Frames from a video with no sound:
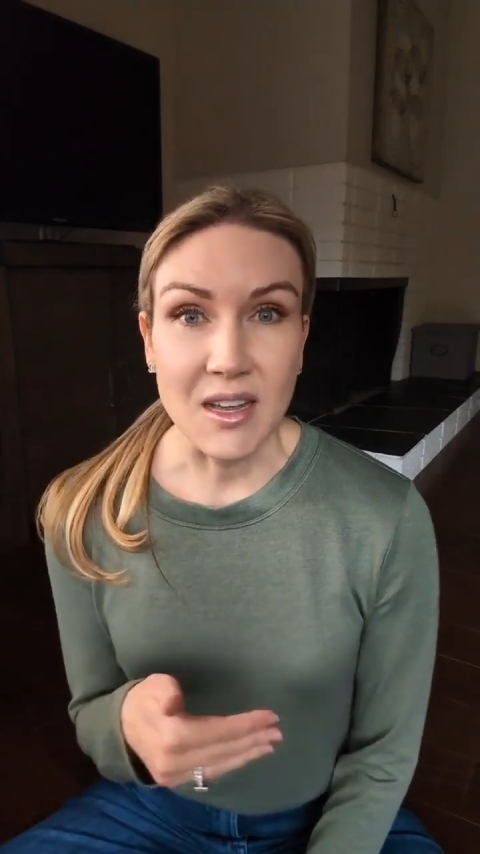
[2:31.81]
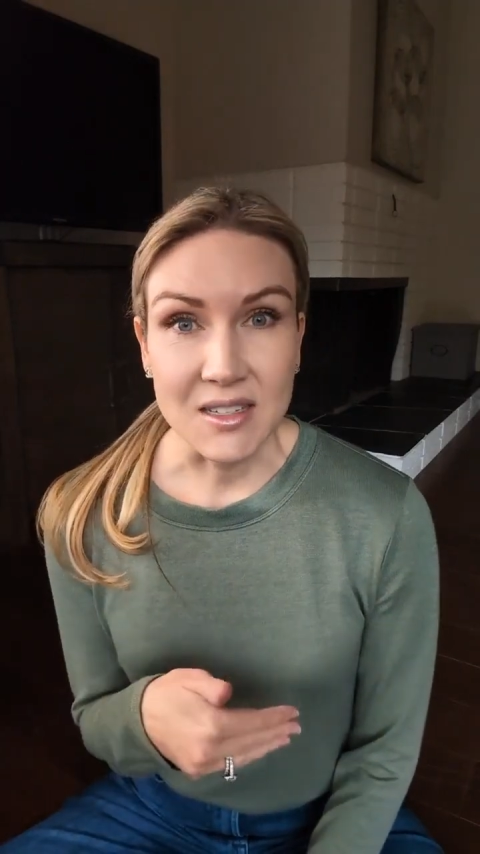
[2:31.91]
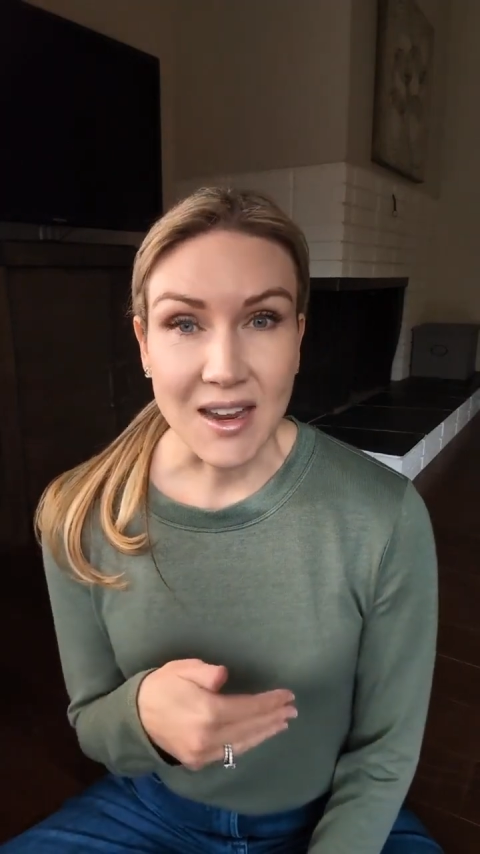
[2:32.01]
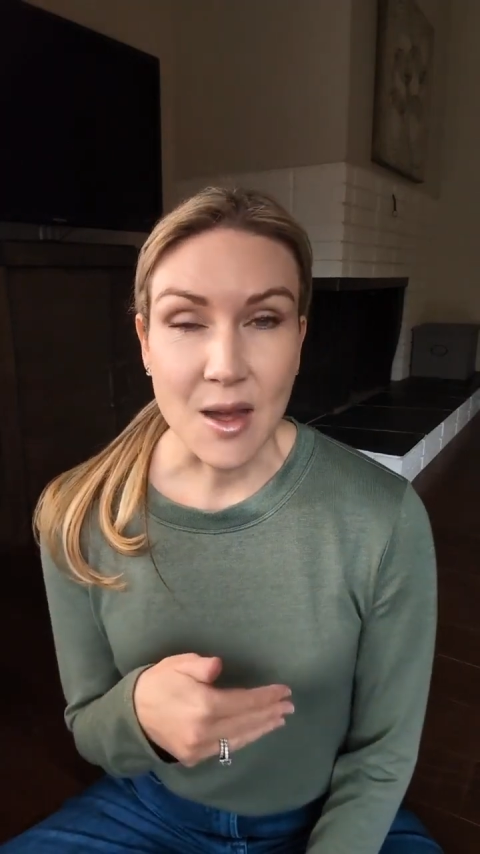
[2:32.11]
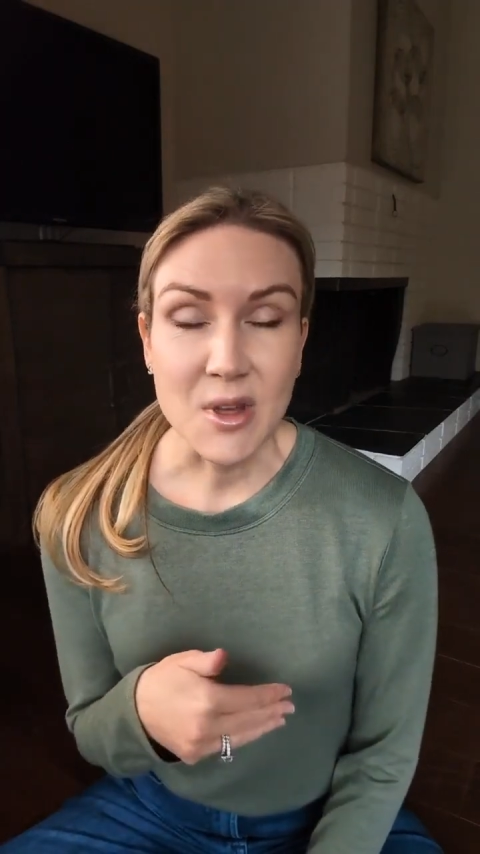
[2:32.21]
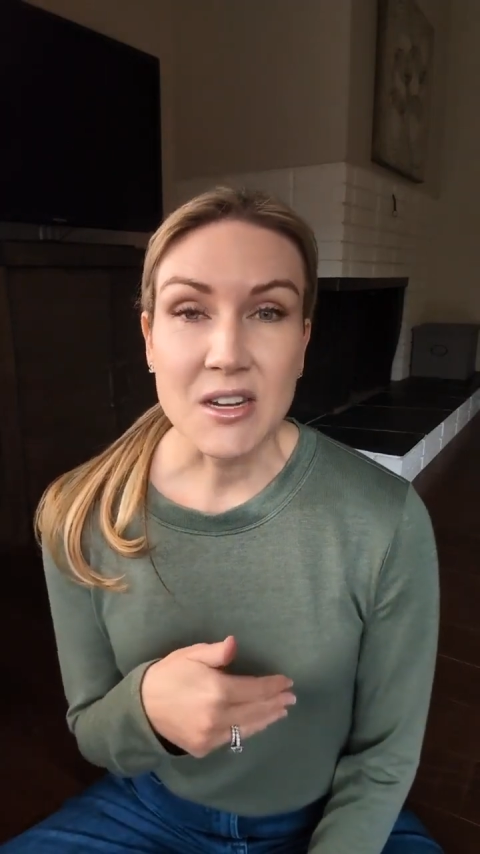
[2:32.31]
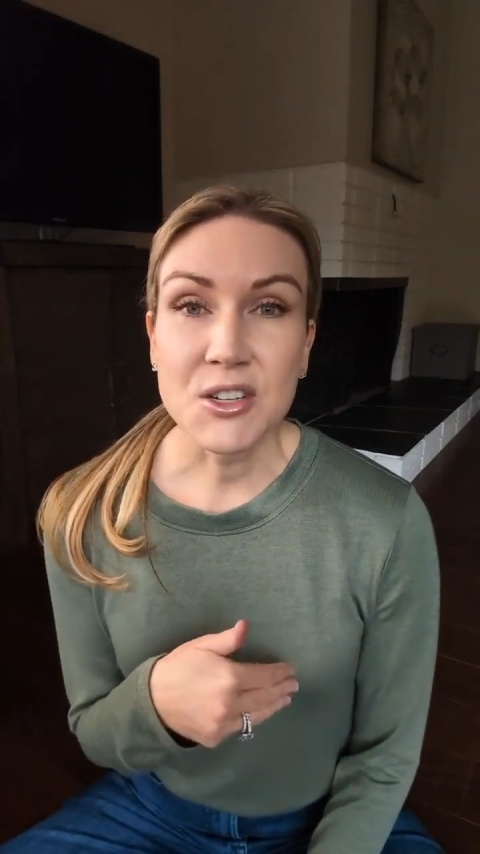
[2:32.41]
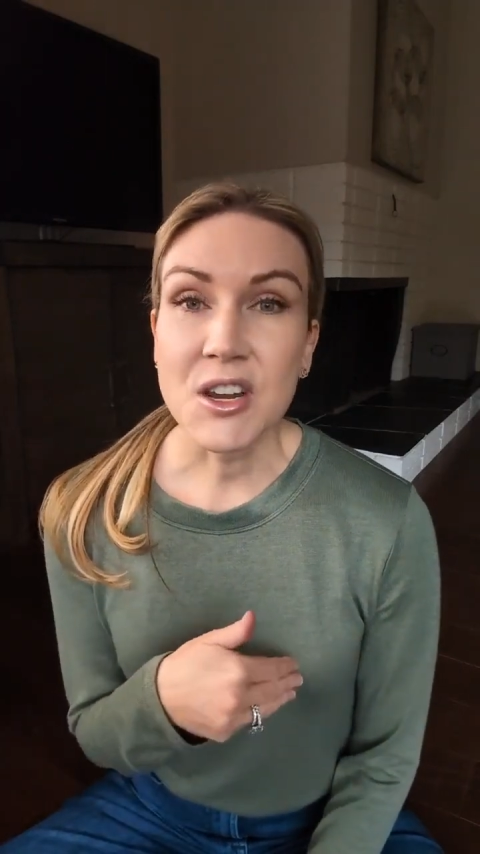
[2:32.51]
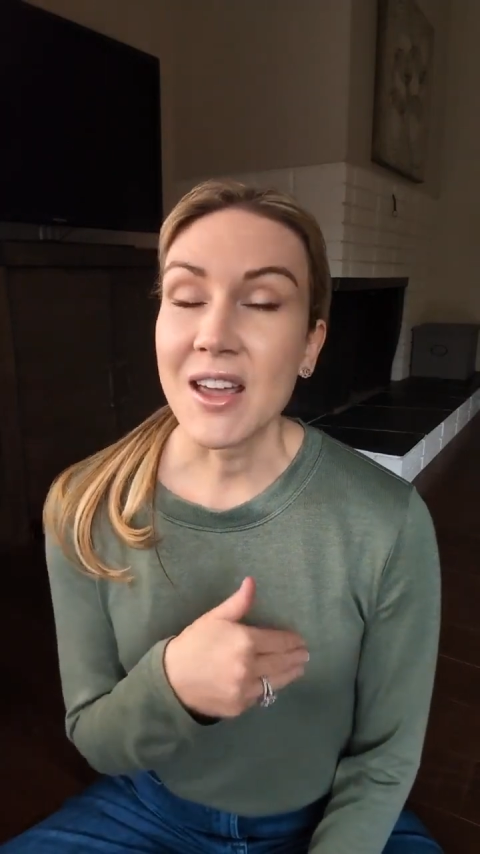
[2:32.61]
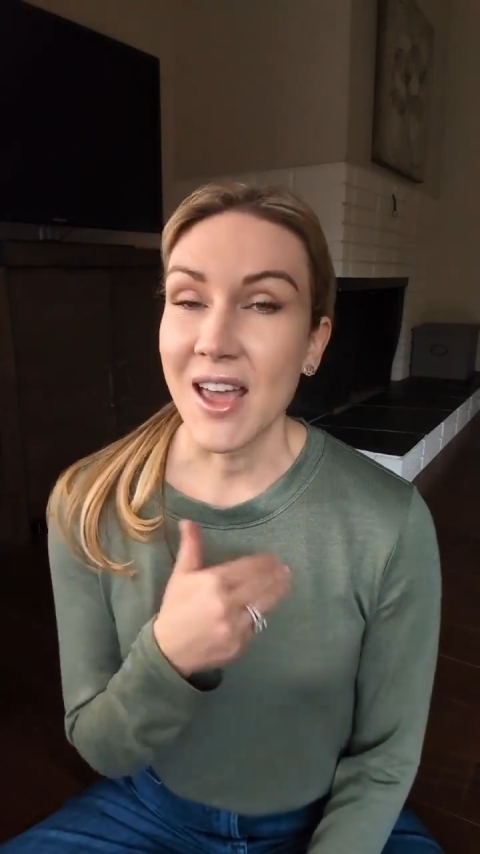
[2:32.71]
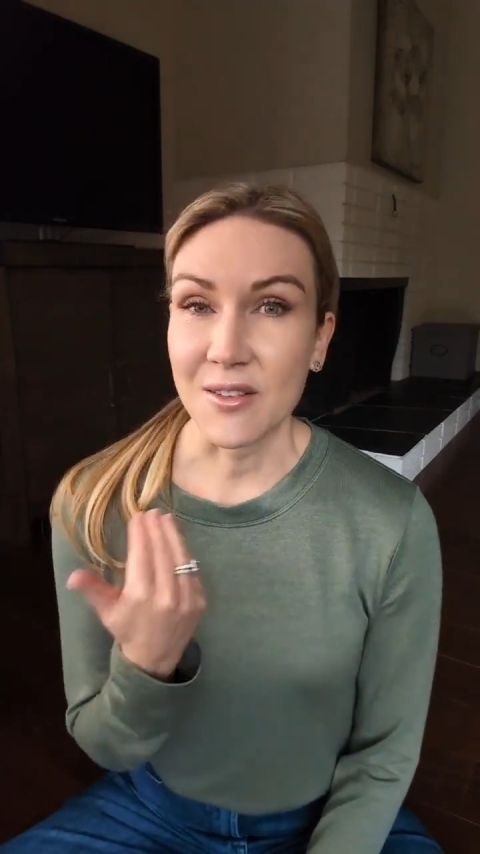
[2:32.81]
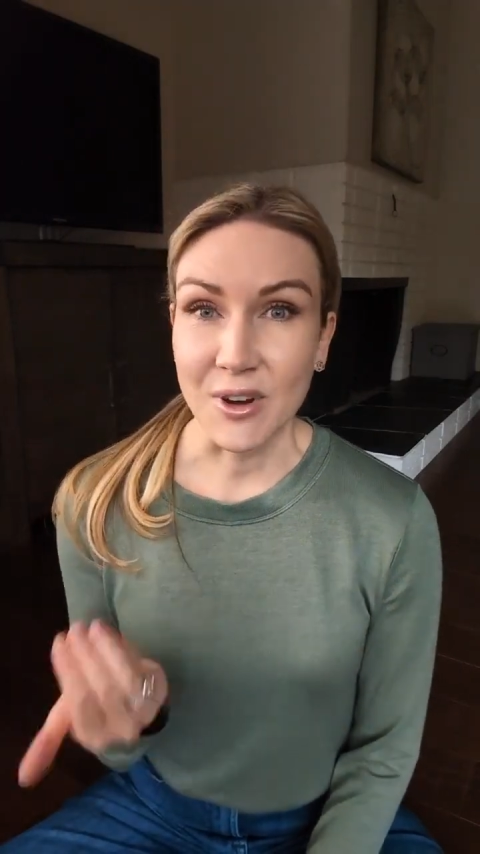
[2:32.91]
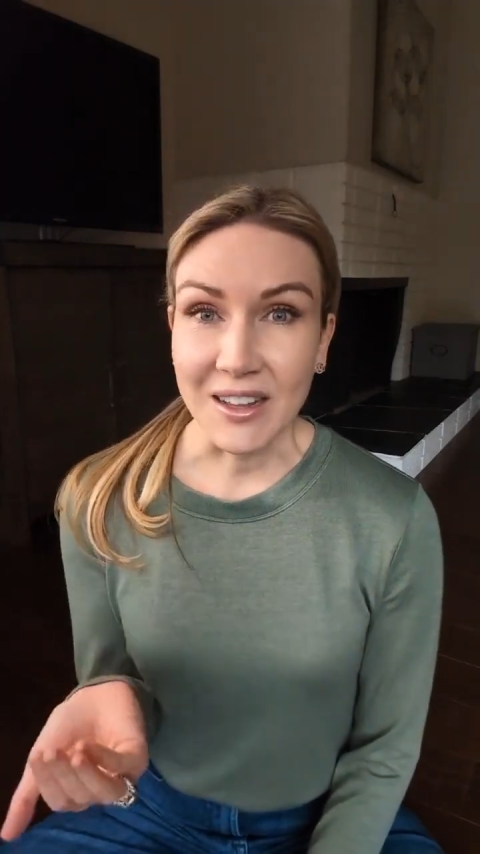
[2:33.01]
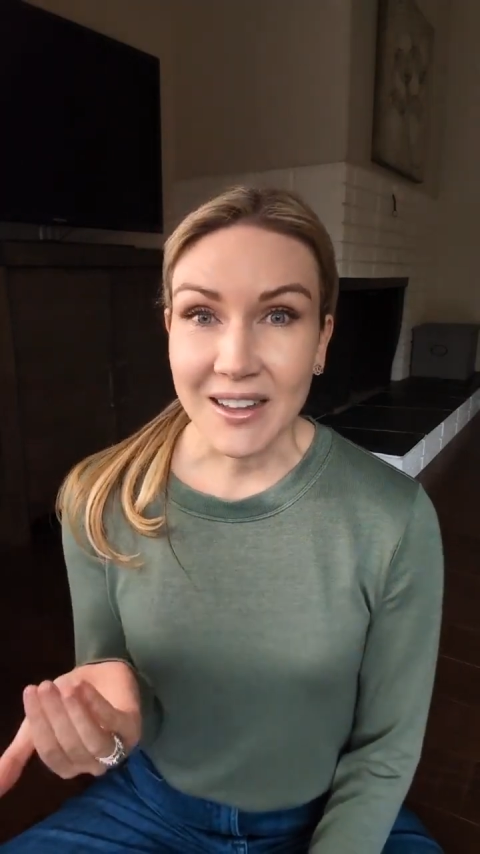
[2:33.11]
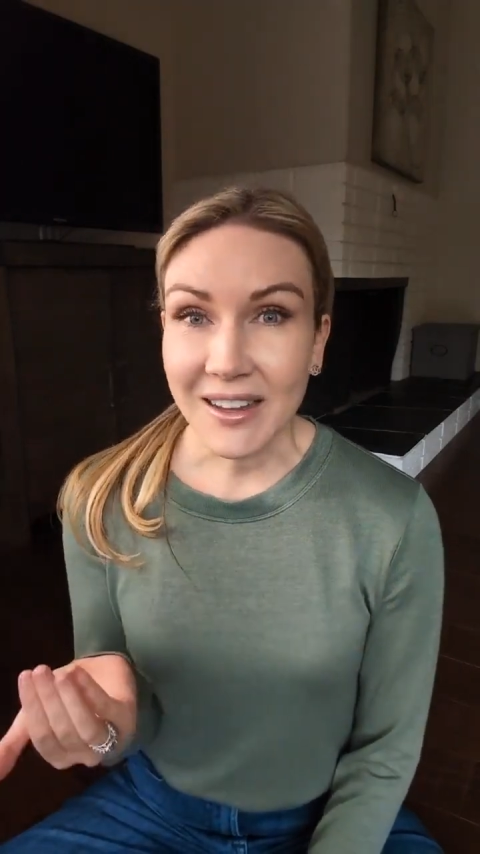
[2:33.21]
sun damage and
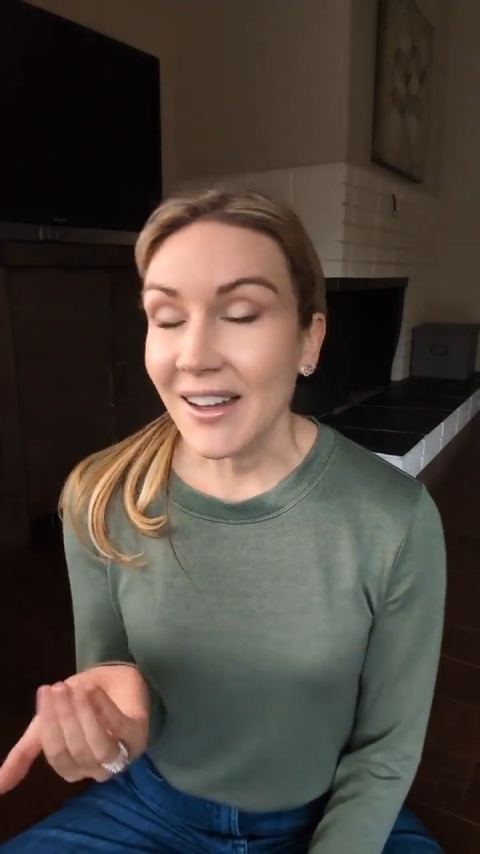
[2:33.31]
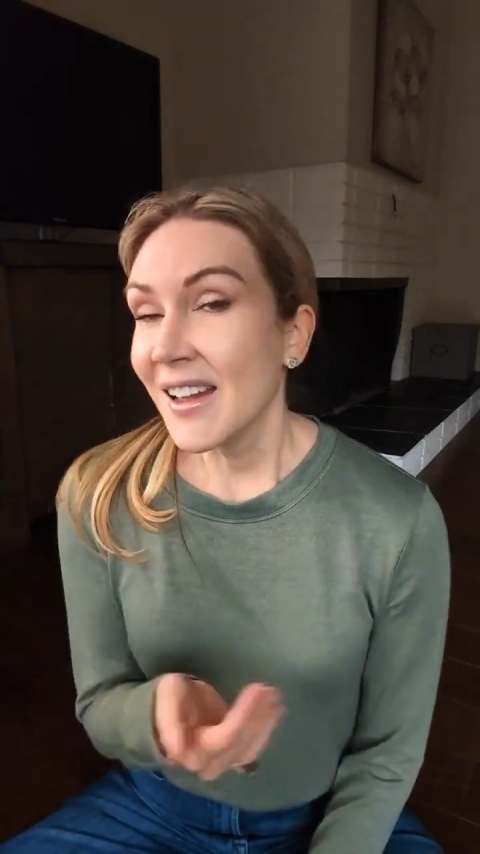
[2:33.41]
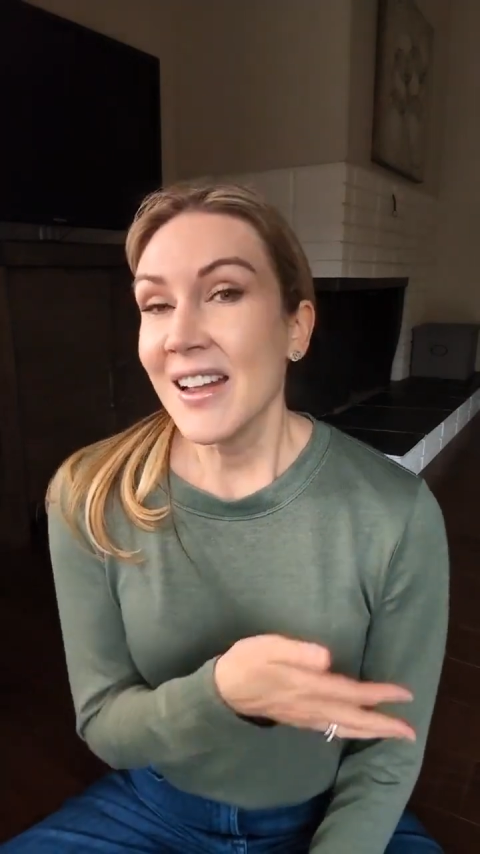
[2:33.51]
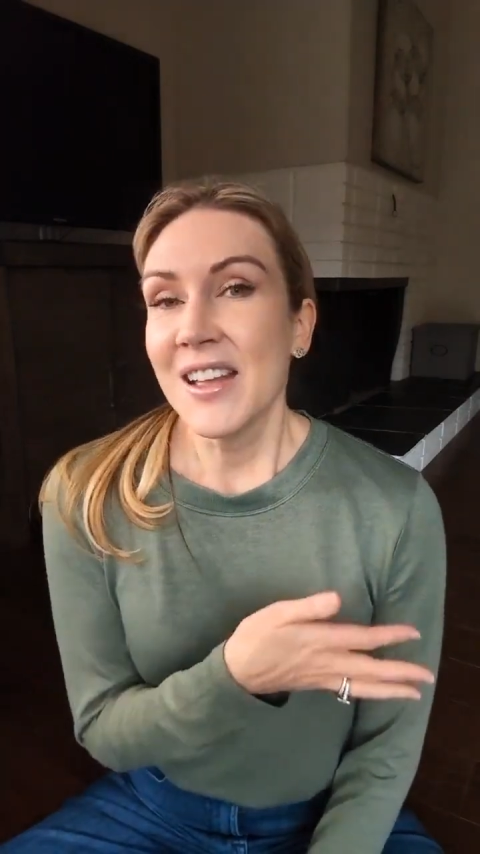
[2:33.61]
wrinkling,